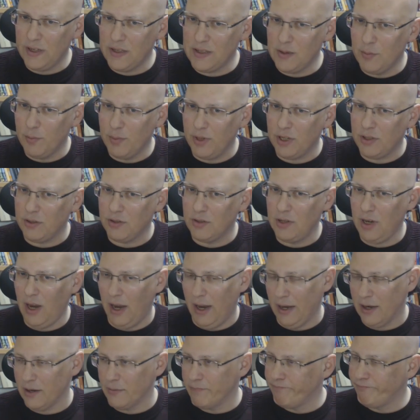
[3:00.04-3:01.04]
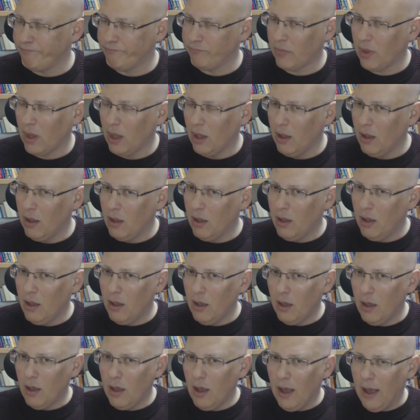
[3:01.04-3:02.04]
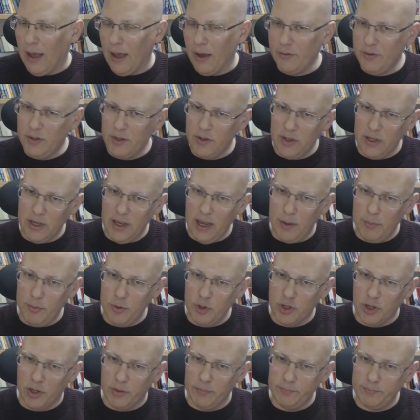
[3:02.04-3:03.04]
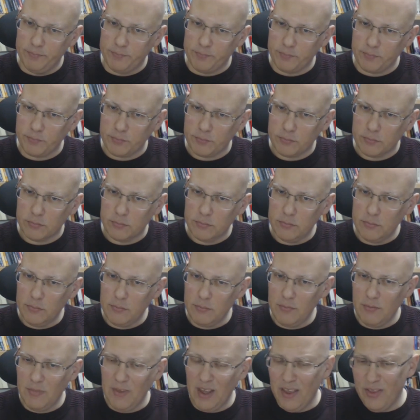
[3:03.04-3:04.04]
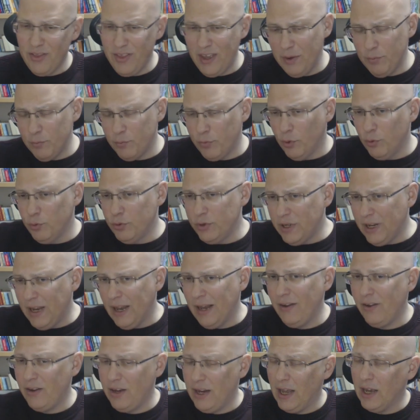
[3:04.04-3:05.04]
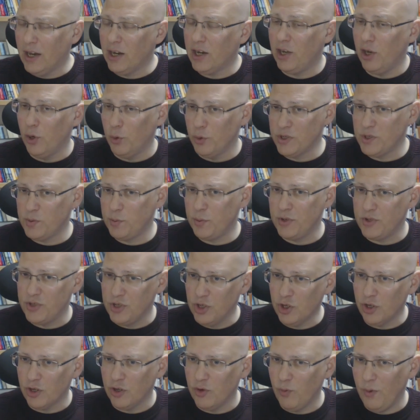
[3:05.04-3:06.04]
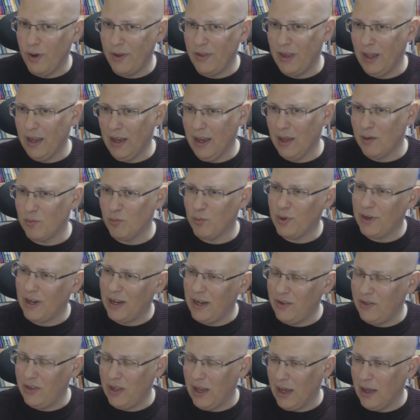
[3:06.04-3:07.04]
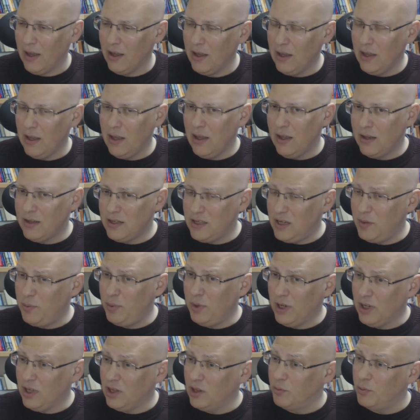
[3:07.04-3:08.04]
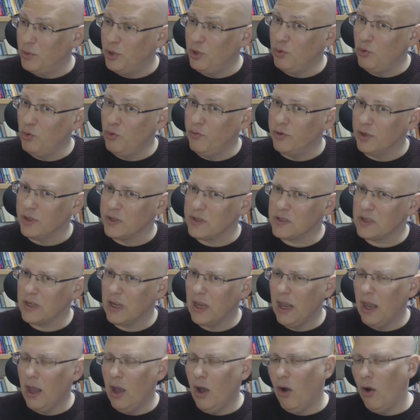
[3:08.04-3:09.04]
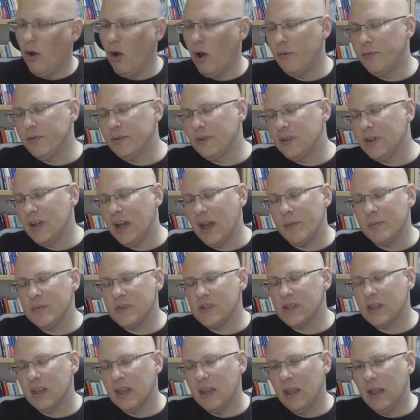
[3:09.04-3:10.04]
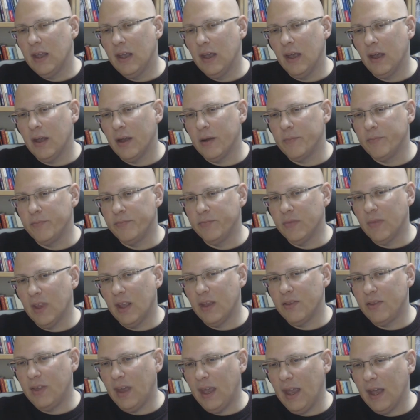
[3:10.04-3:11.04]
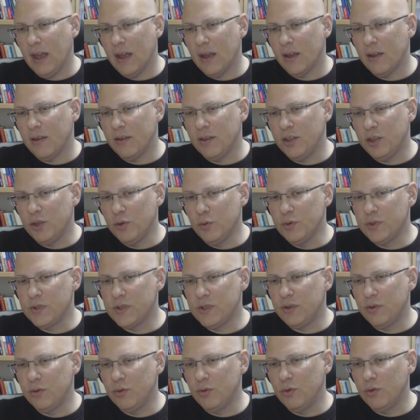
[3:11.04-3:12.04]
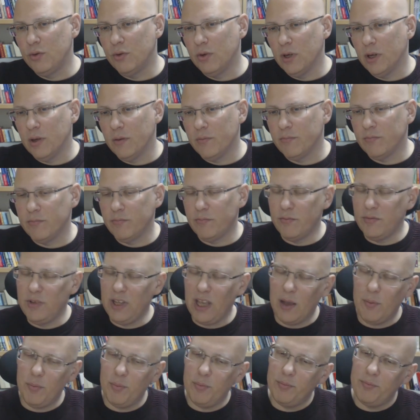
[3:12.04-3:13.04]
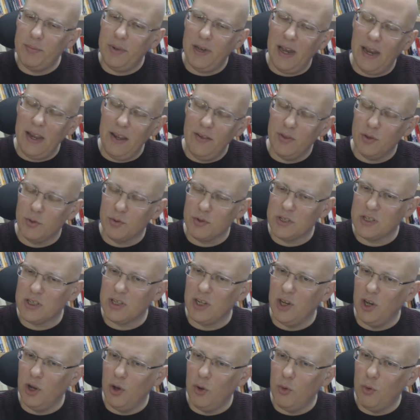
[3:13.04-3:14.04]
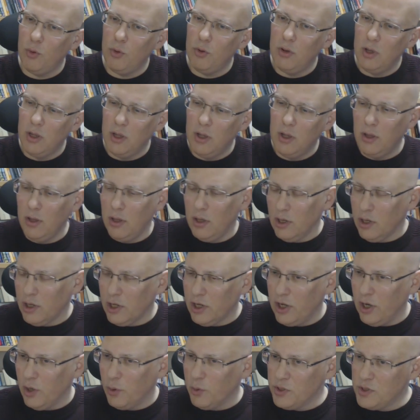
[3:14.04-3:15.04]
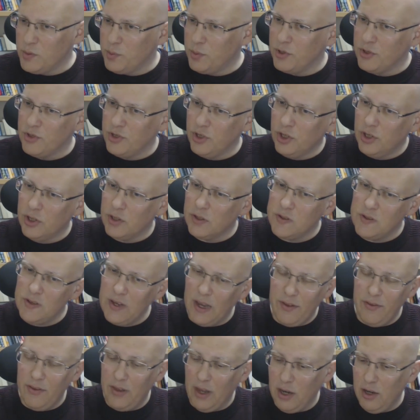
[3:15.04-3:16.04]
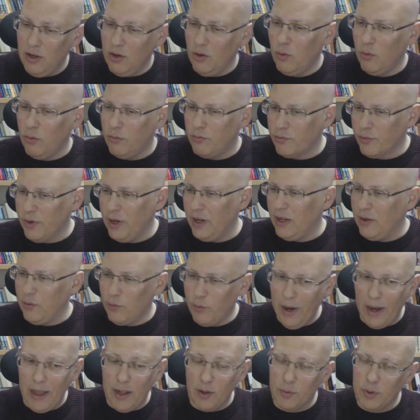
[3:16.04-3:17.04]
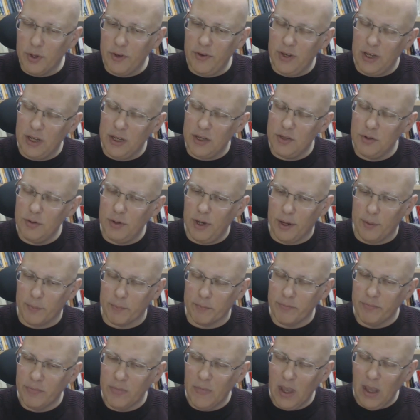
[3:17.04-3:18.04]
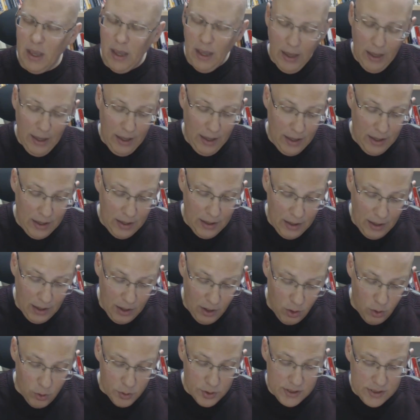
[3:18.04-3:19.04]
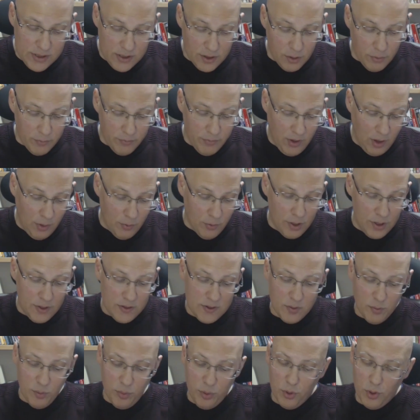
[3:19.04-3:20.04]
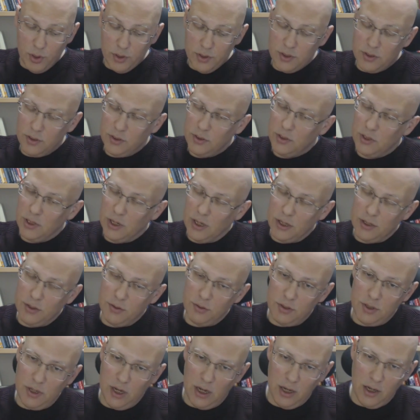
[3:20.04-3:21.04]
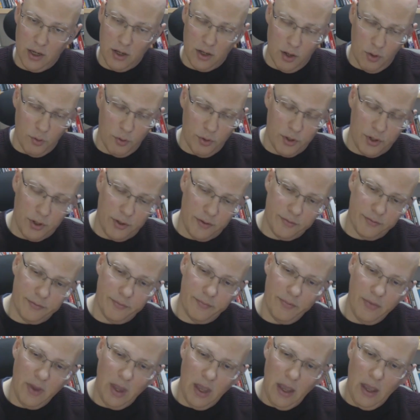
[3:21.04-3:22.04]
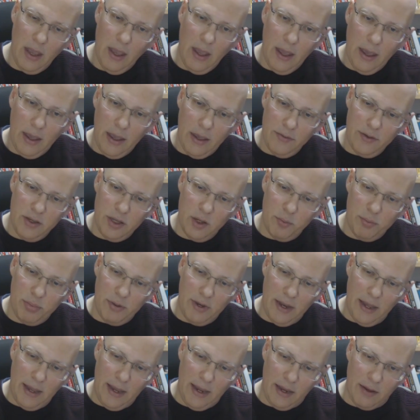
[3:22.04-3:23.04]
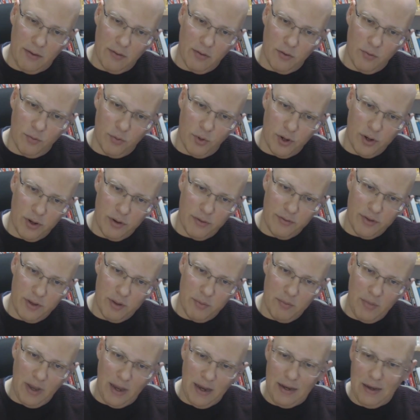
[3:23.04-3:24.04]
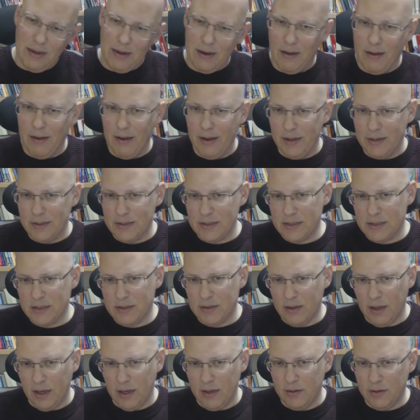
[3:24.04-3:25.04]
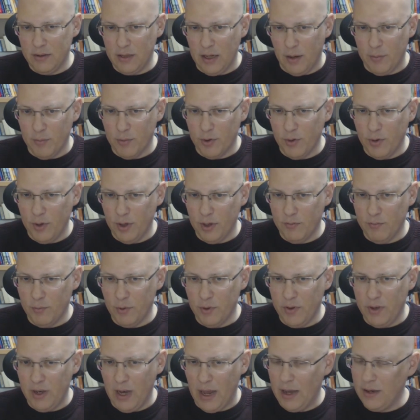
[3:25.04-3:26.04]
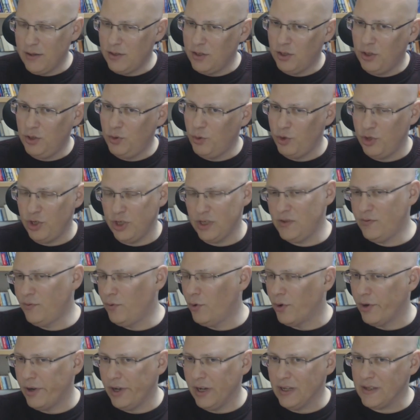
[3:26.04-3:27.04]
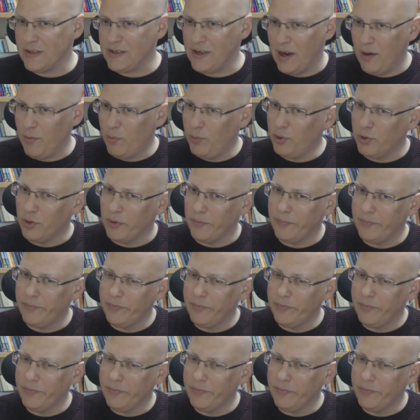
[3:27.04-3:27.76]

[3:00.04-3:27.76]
simply to take. After the capture, they won't get their closed position where they can play their typical maneuvers. Oftentimes they are used to play those slow closed positions, and they know really well what they're doing. Also, what is important to take note of, if you play one of the main lines, and I'm going with knight d2 just for an example,